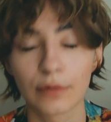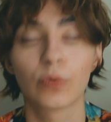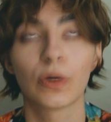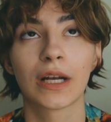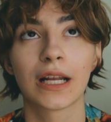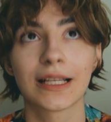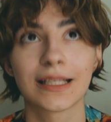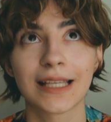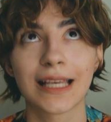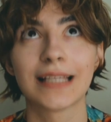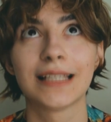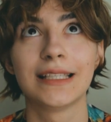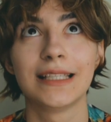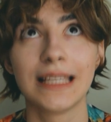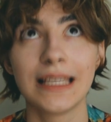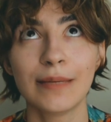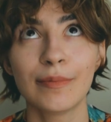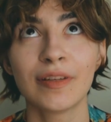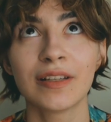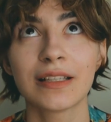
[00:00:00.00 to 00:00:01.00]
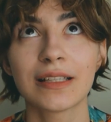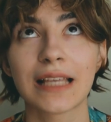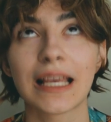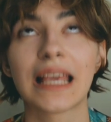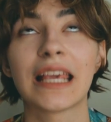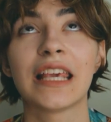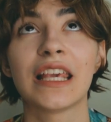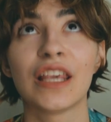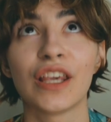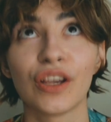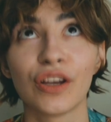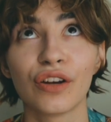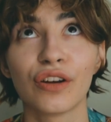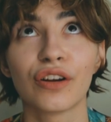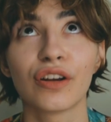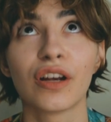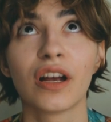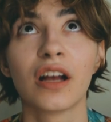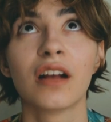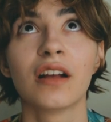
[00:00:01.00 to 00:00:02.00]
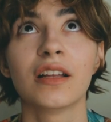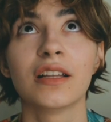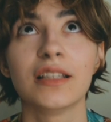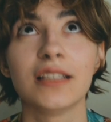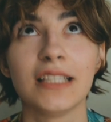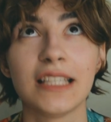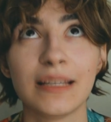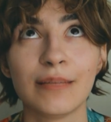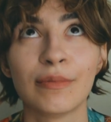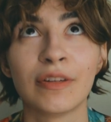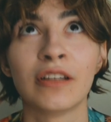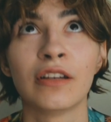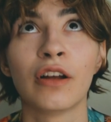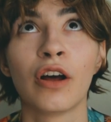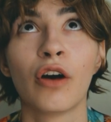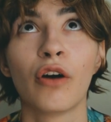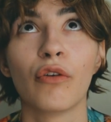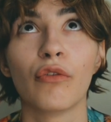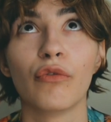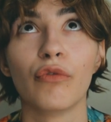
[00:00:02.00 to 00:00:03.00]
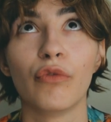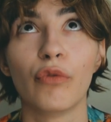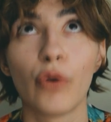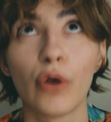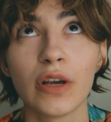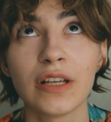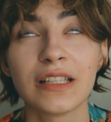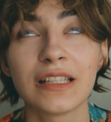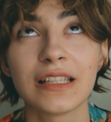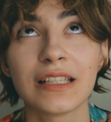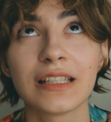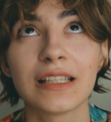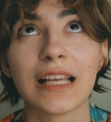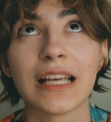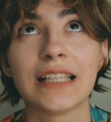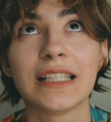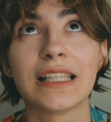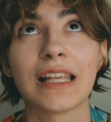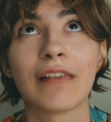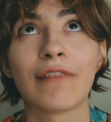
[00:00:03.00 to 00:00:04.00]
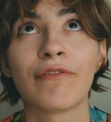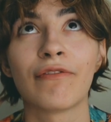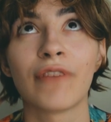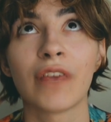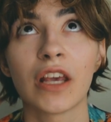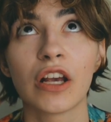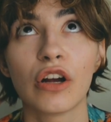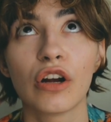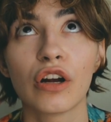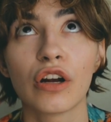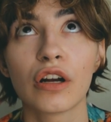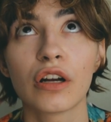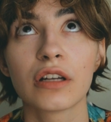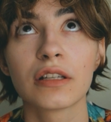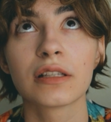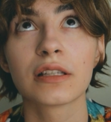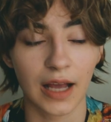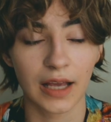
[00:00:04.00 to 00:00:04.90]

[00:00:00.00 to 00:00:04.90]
When I say demons, I hear demon voices. I see figures.